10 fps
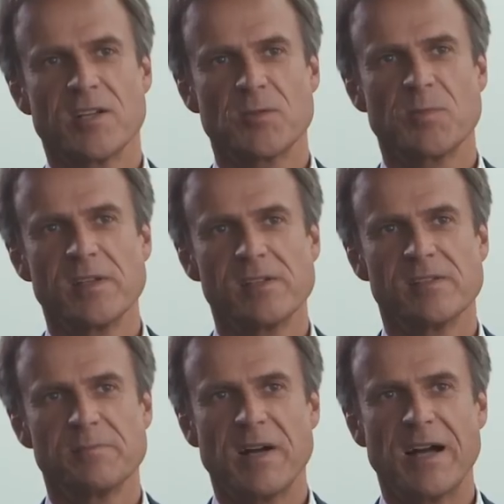it has been
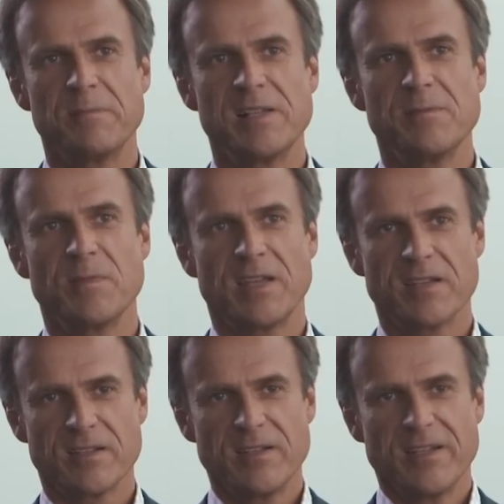moved a few
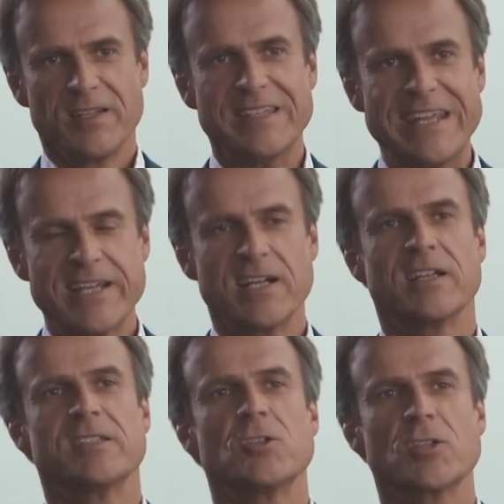millimeters
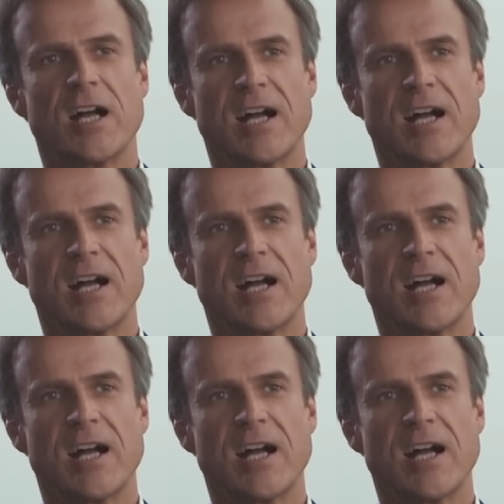closer to the